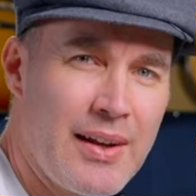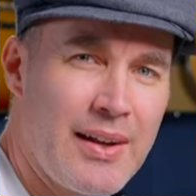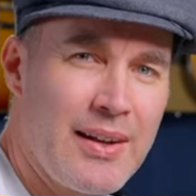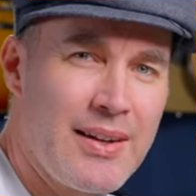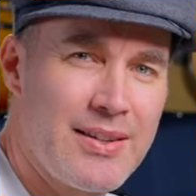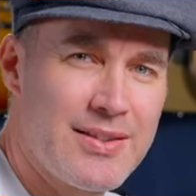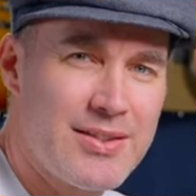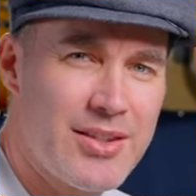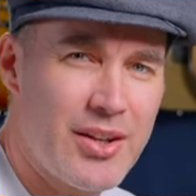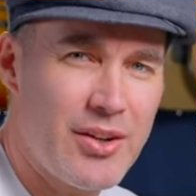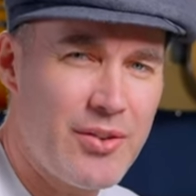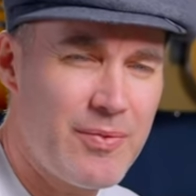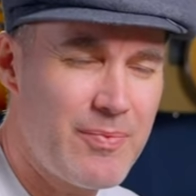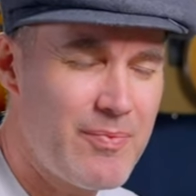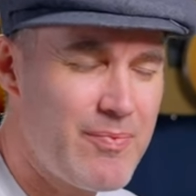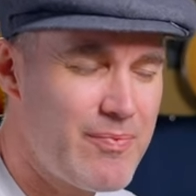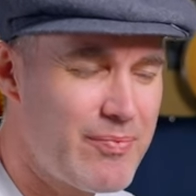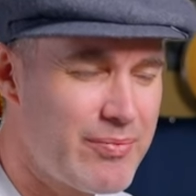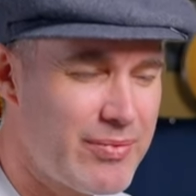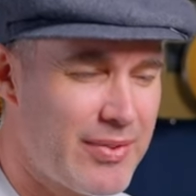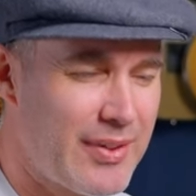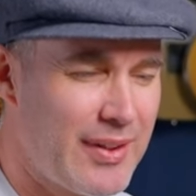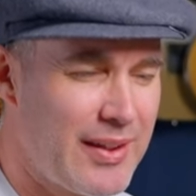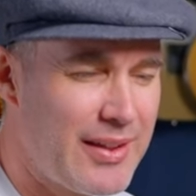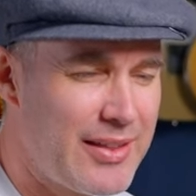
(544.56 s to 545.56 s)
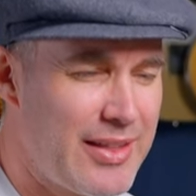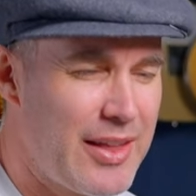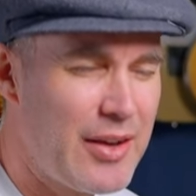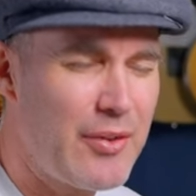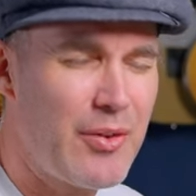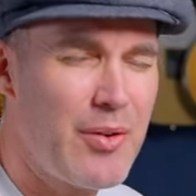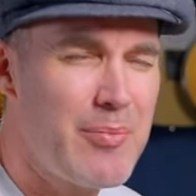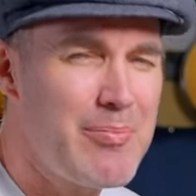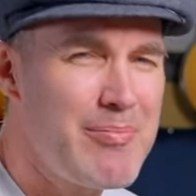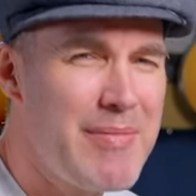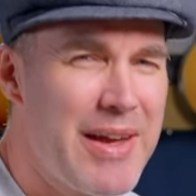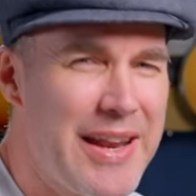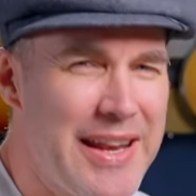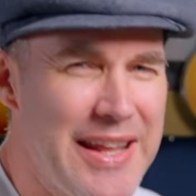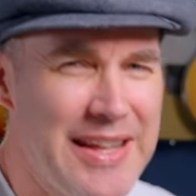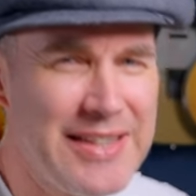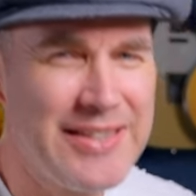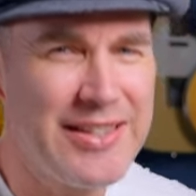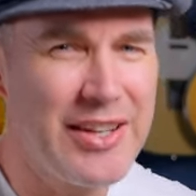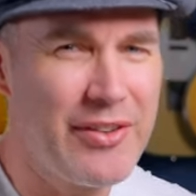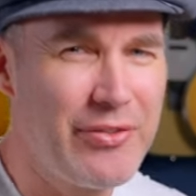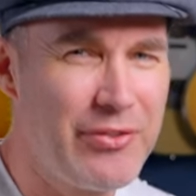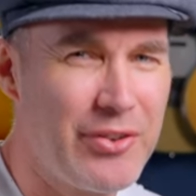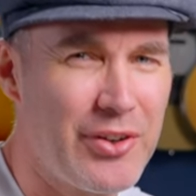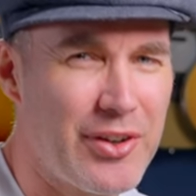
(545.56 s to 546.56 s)
So there are many
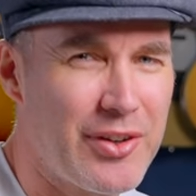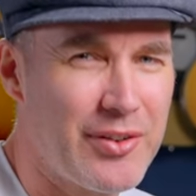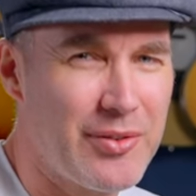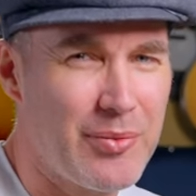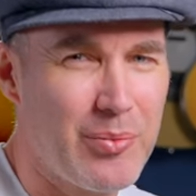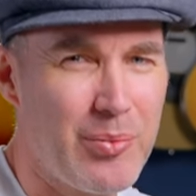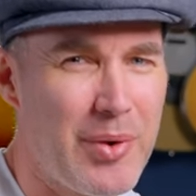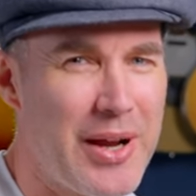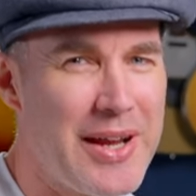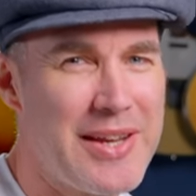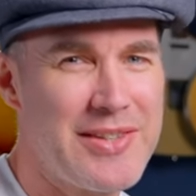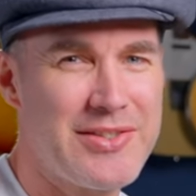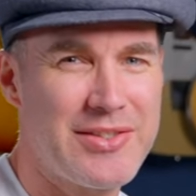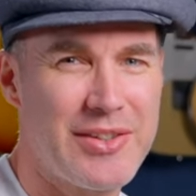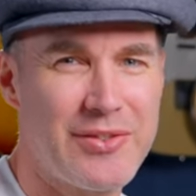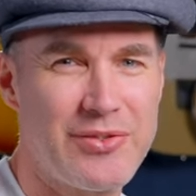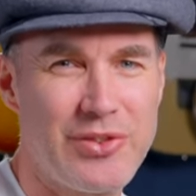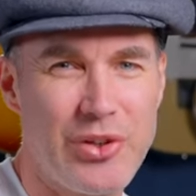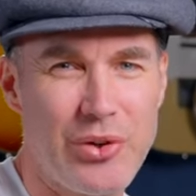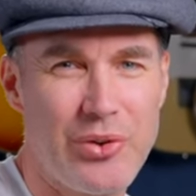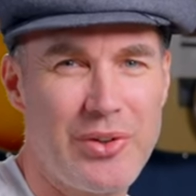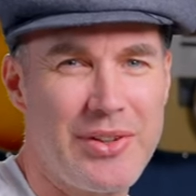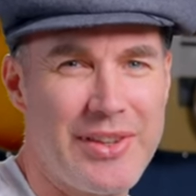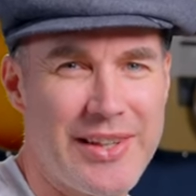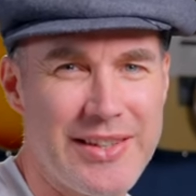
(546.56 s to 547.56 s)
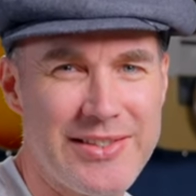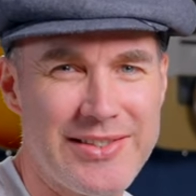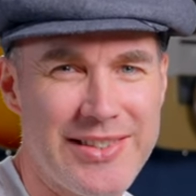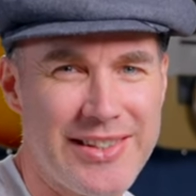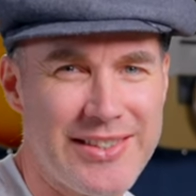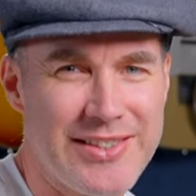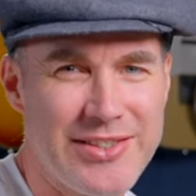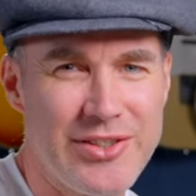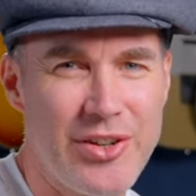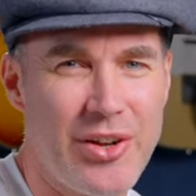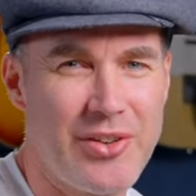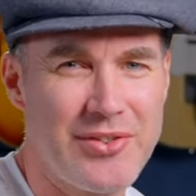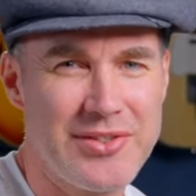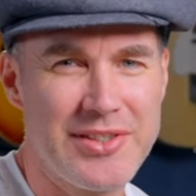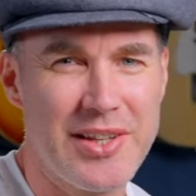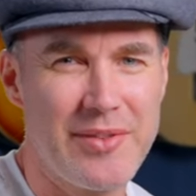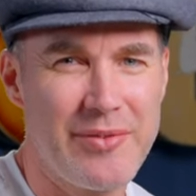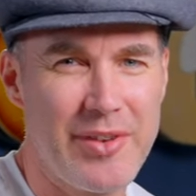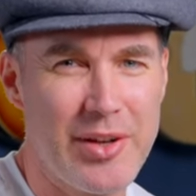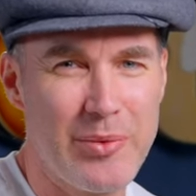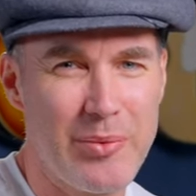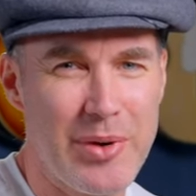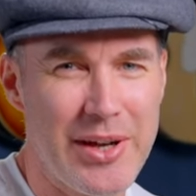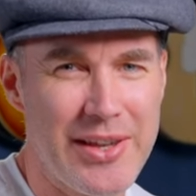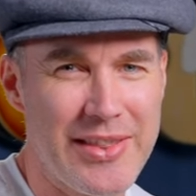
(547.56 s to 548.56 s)
different ways of doing this. It's not
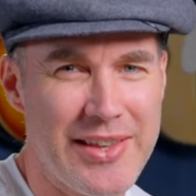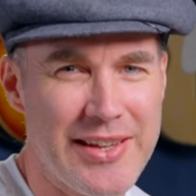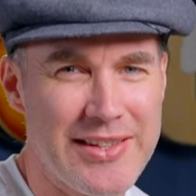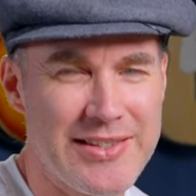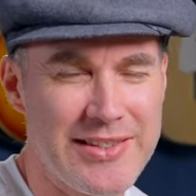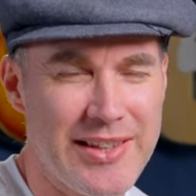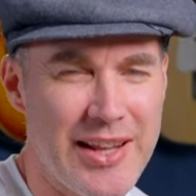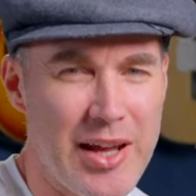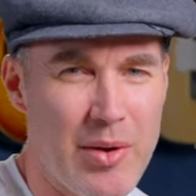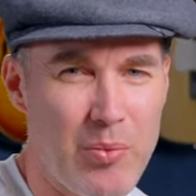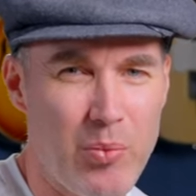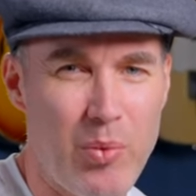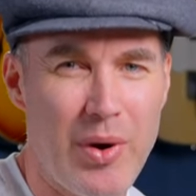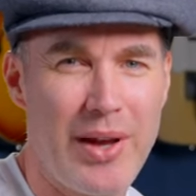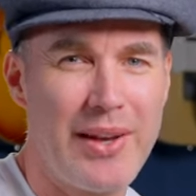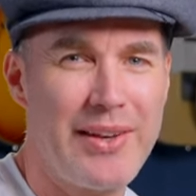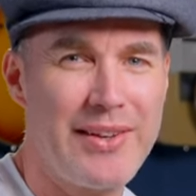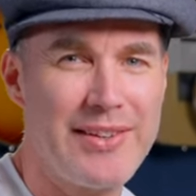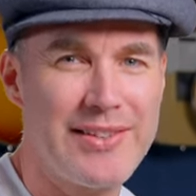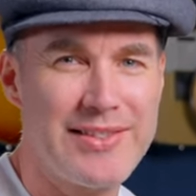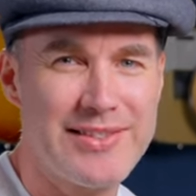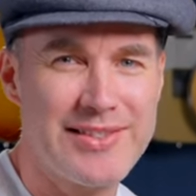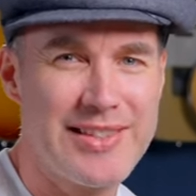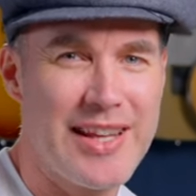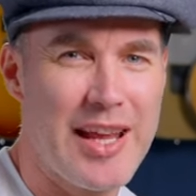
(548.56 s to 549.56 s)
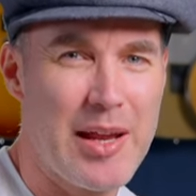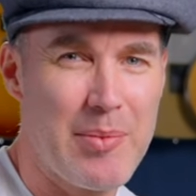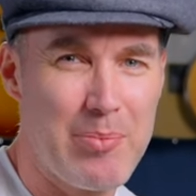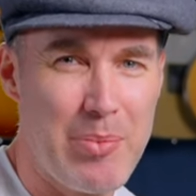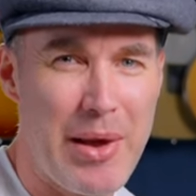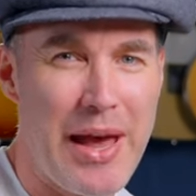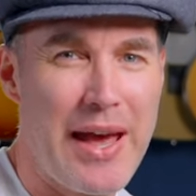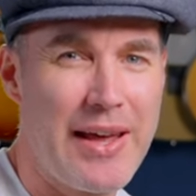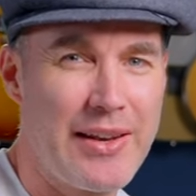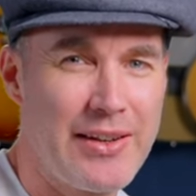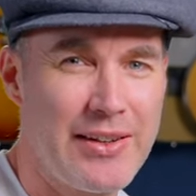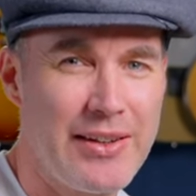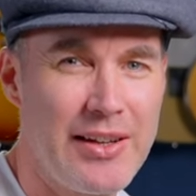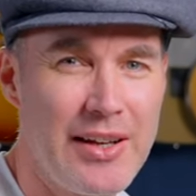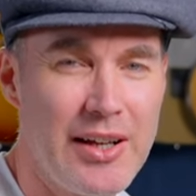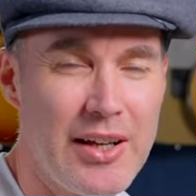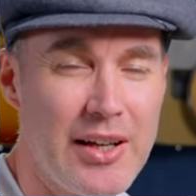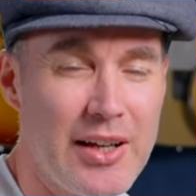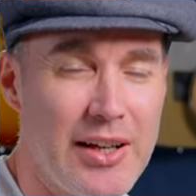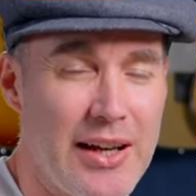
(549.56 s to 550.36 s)
something where there's like one set pattern.